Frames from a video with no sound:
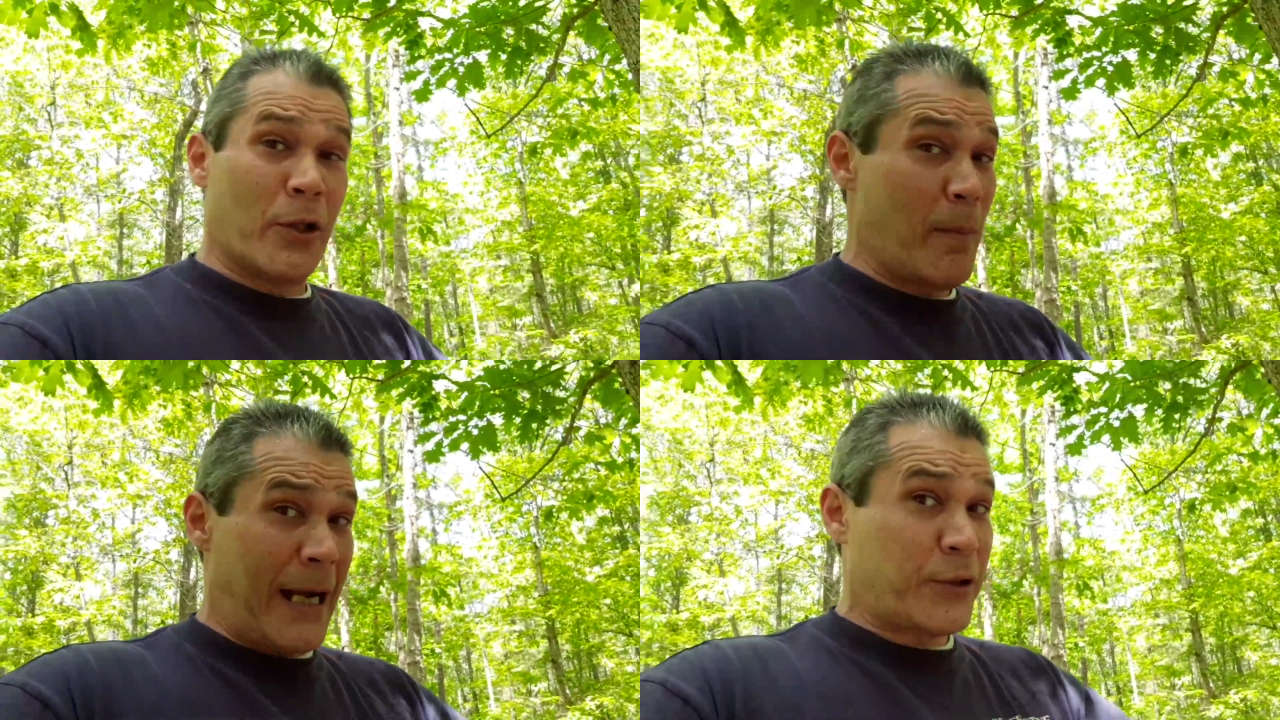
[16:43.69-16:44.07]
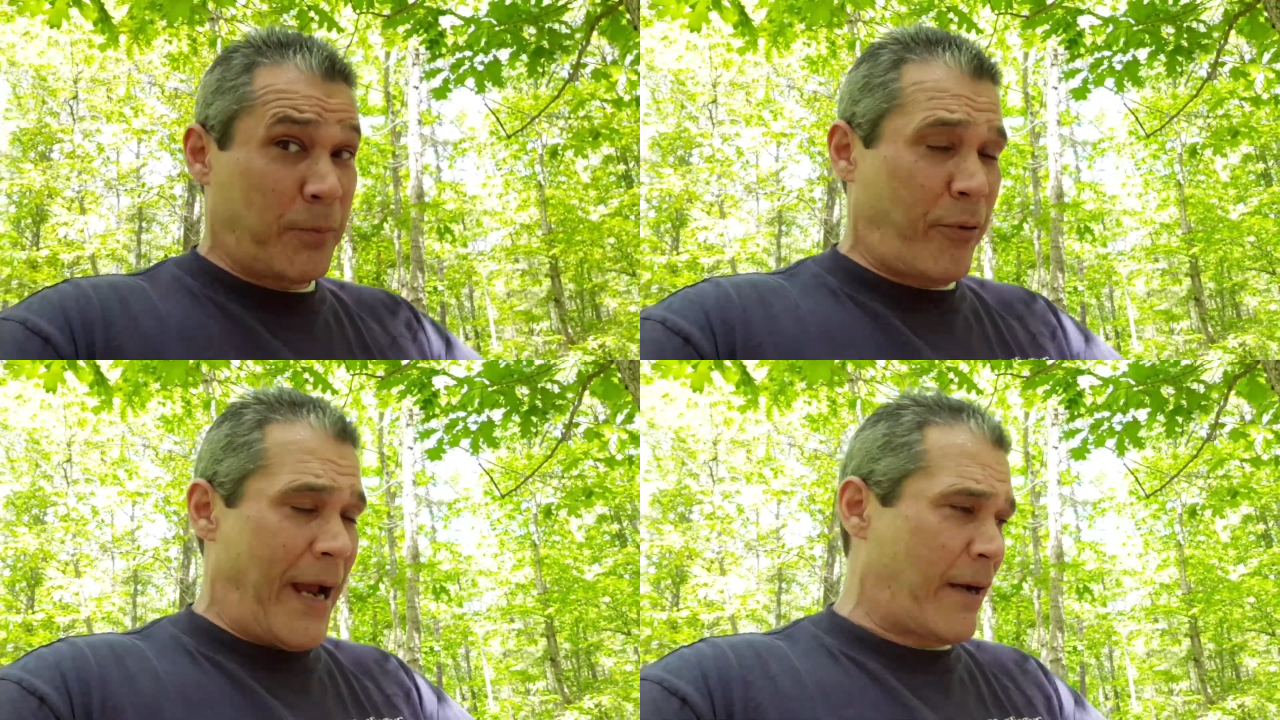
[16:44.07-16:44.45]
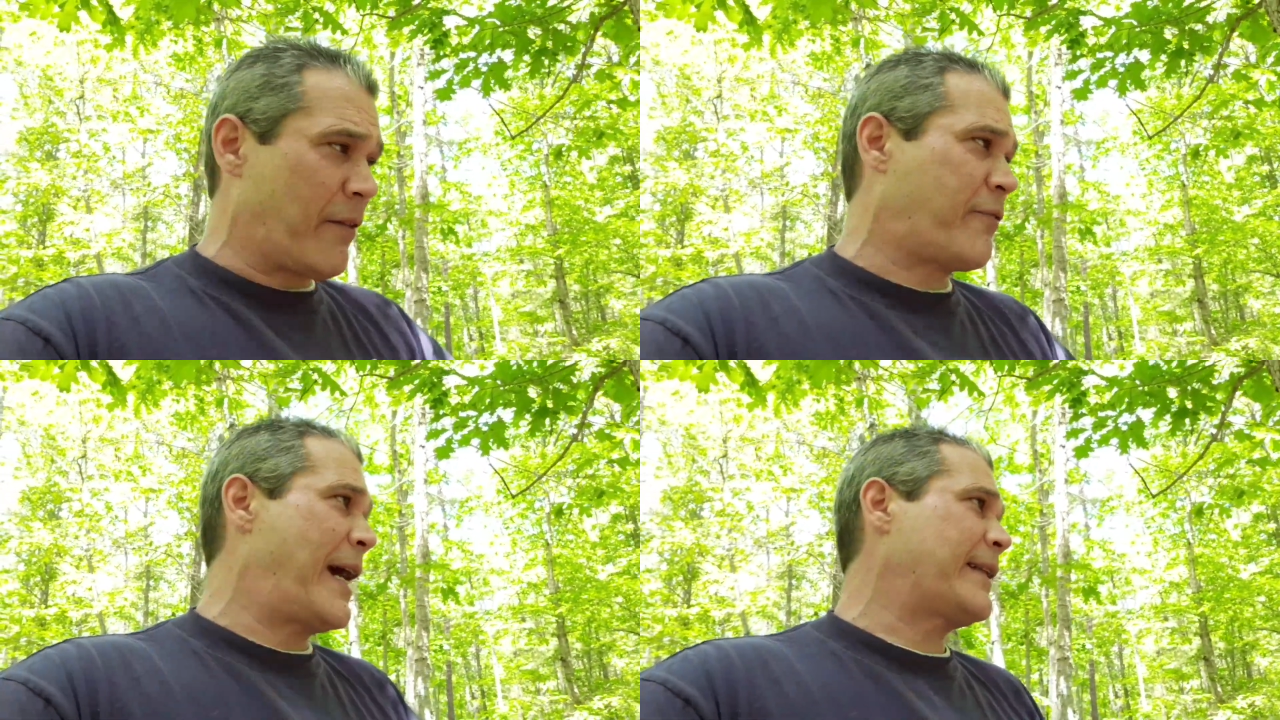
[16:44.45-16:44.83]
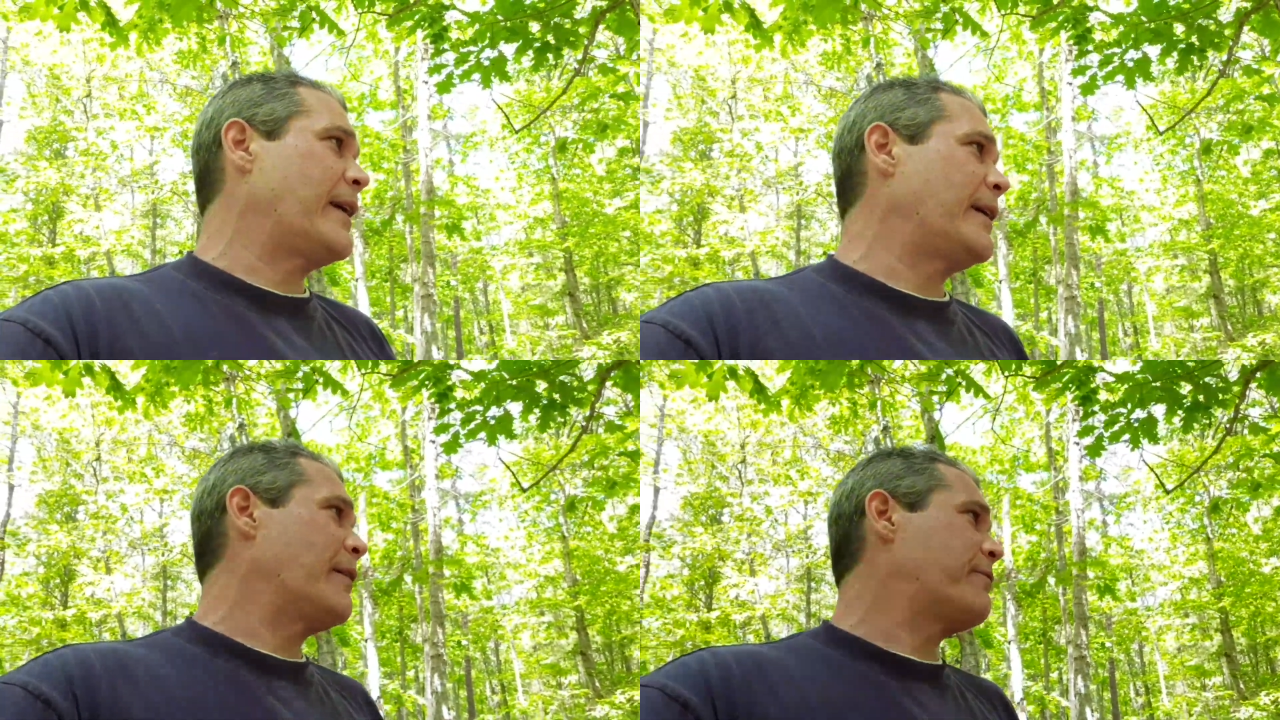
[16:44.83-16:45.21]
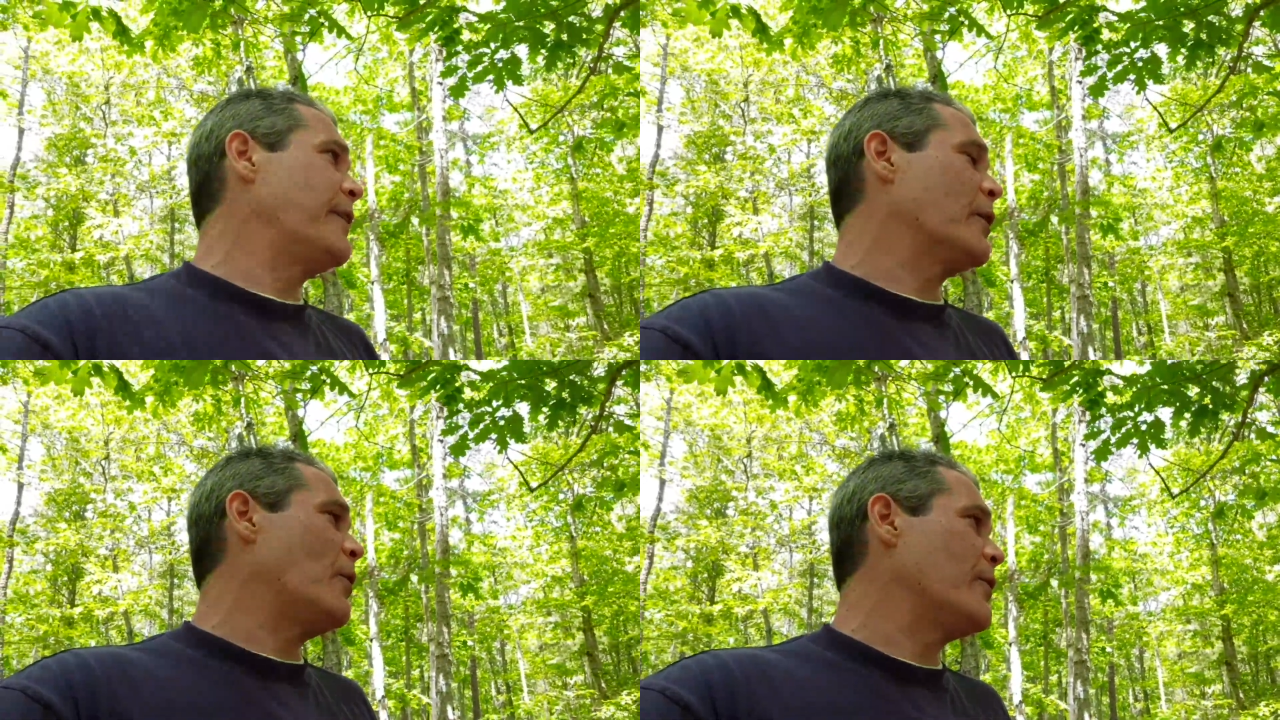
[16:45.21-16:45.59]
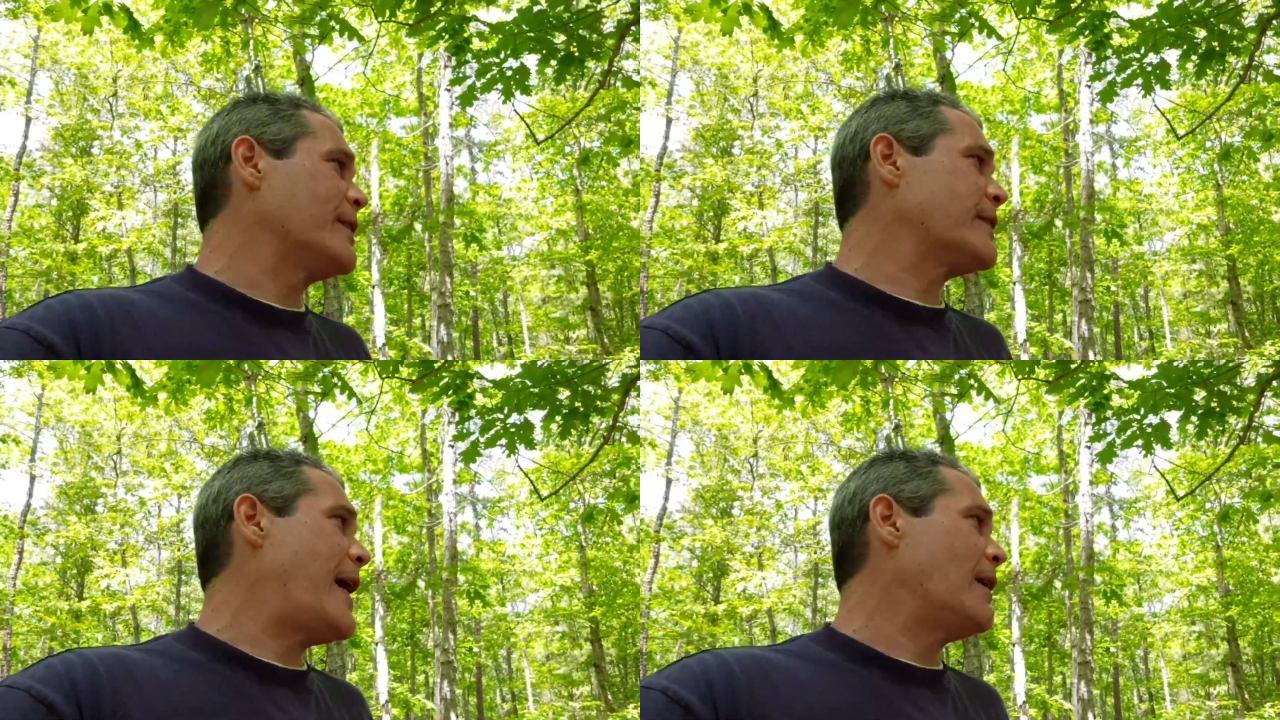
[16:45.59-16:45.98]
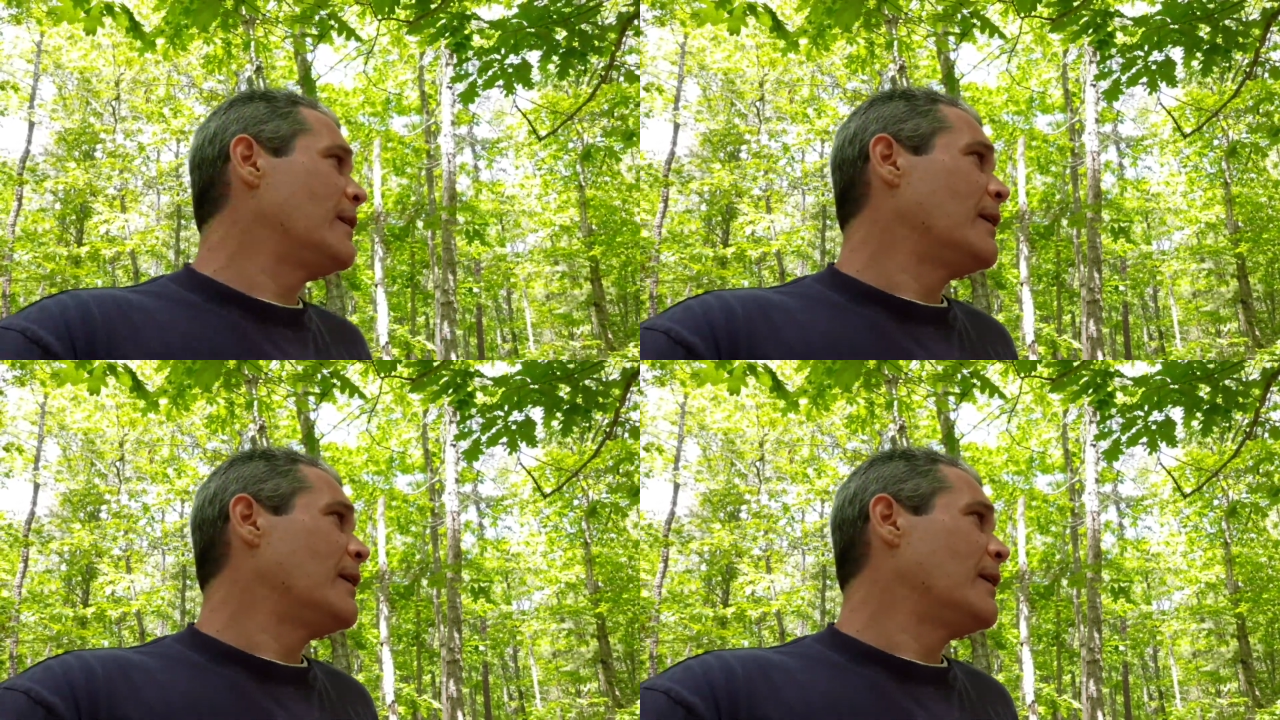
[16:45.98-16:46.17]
I'm actually proud of the fact that I have figured all this out.